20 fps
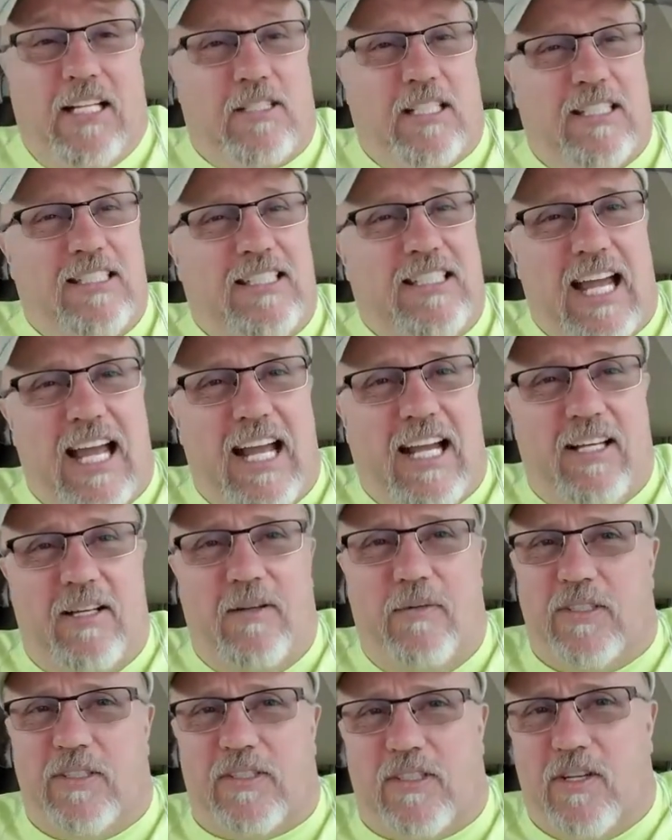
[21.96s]
That's
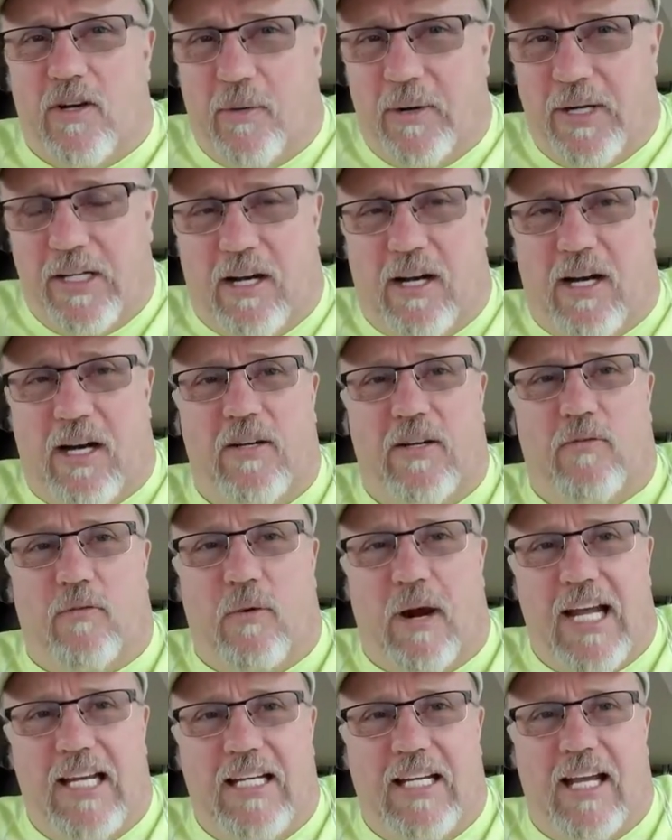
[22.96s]
exactly what's going on
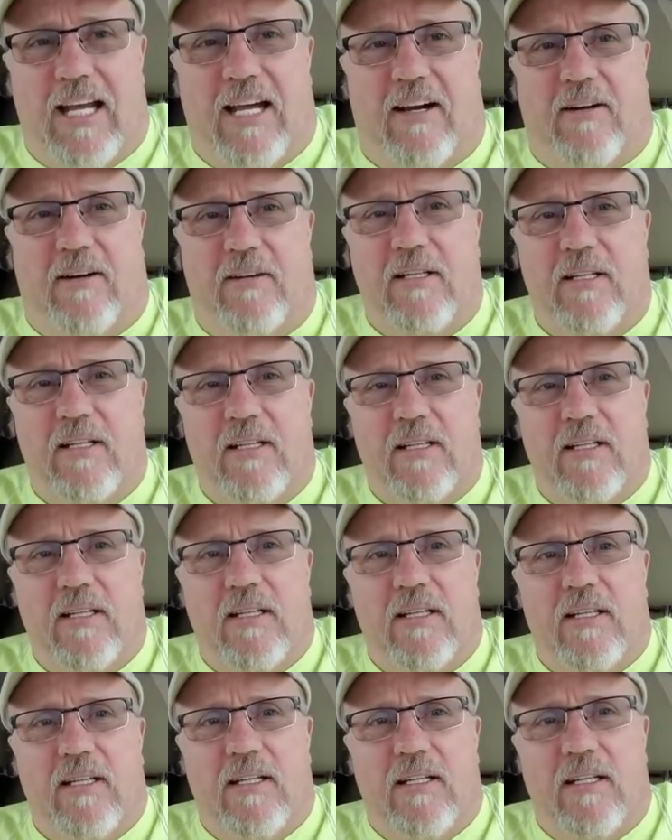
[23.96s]
right now.
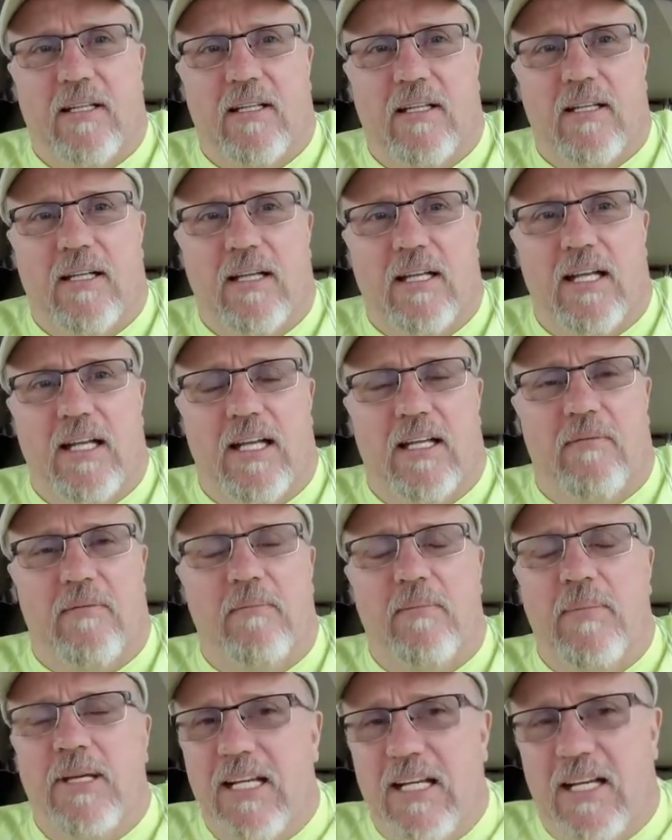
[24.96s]

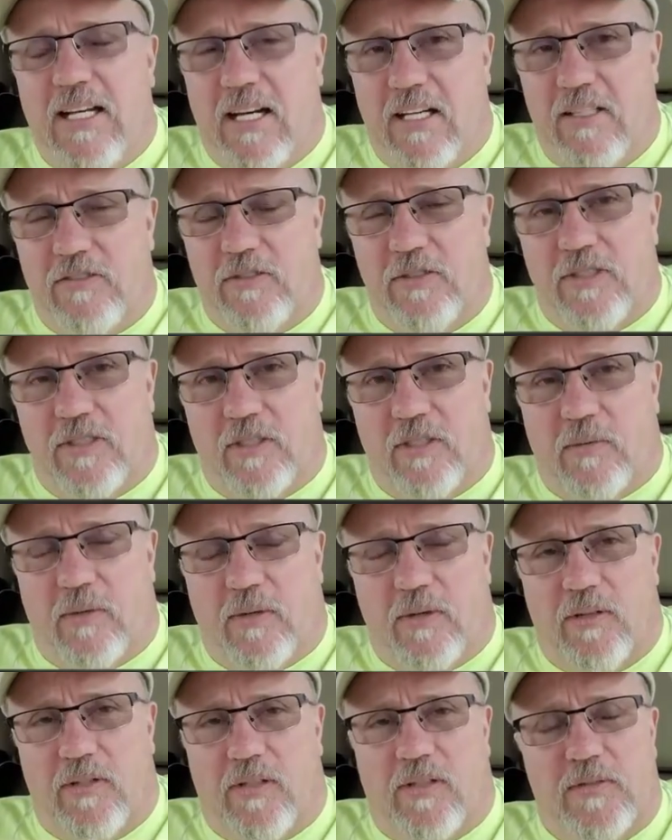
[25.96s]
In many countries of the
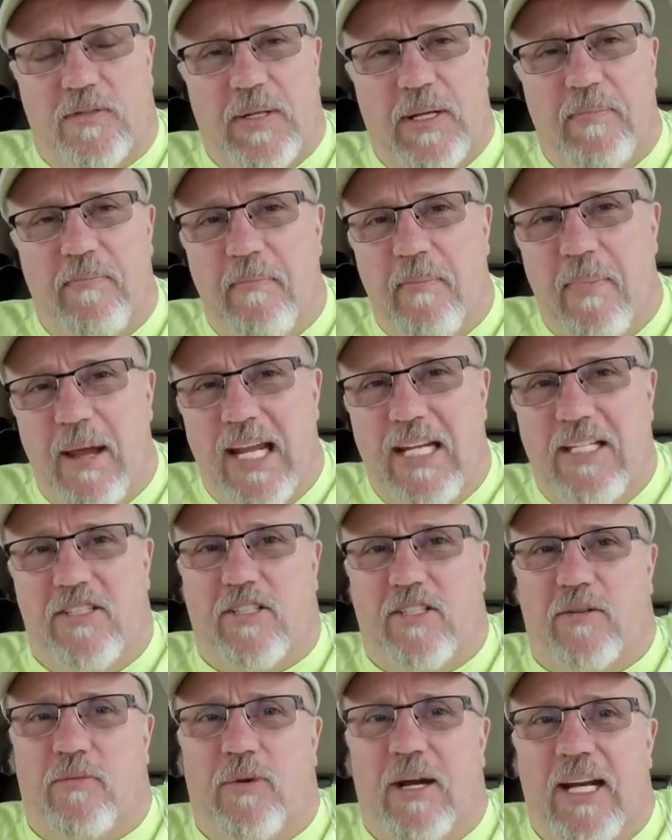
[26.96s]
world, there's been
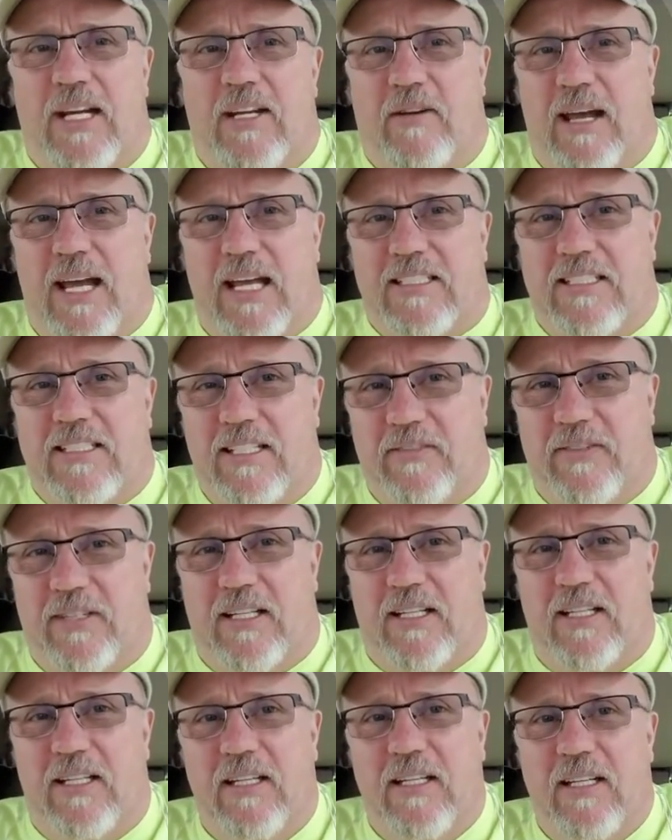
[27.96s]
major
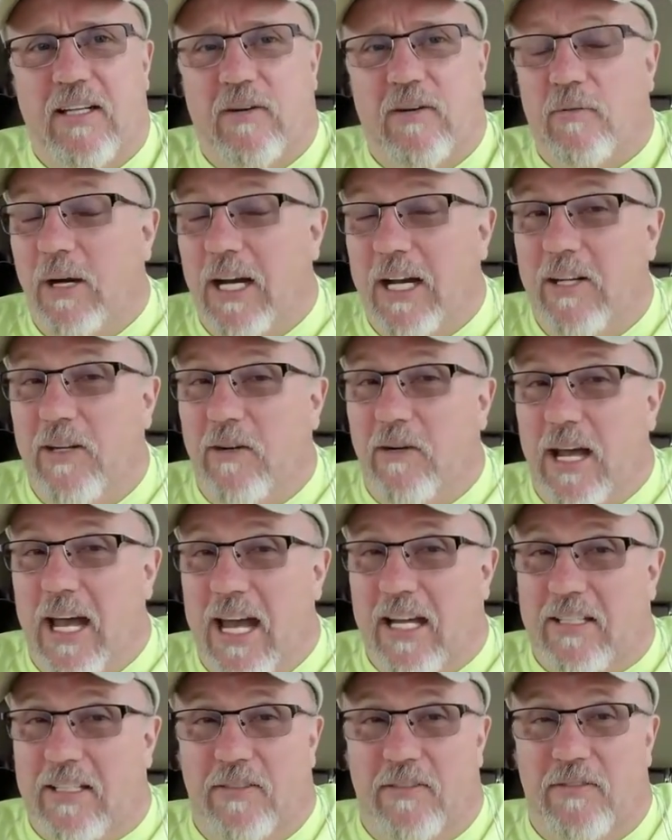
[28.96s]
radioactivity,
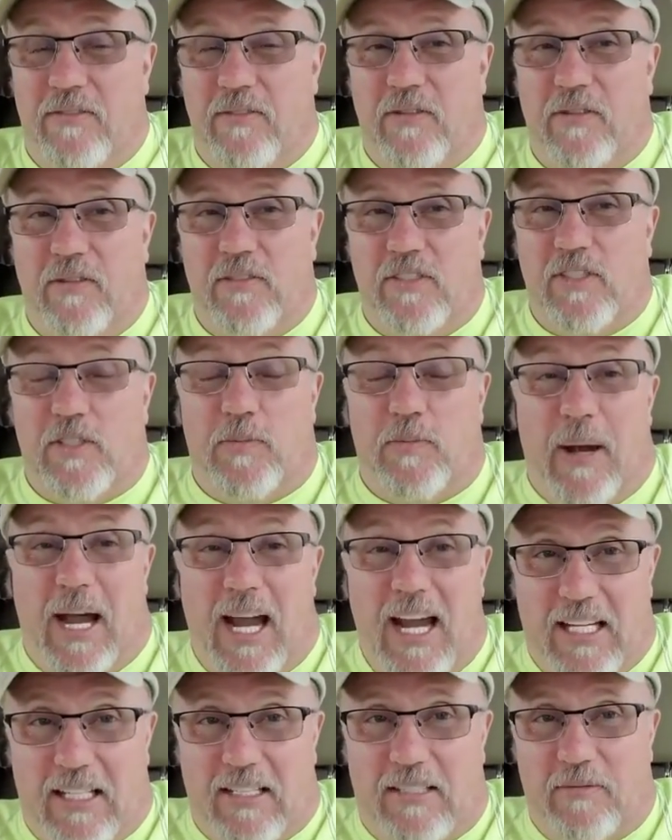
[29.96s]
radioactive
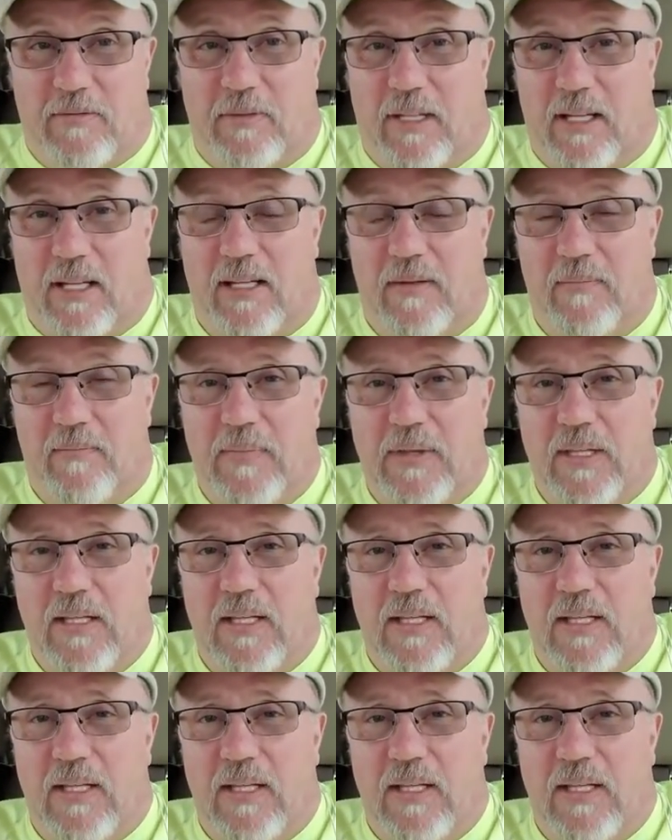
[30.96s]
spikes, really.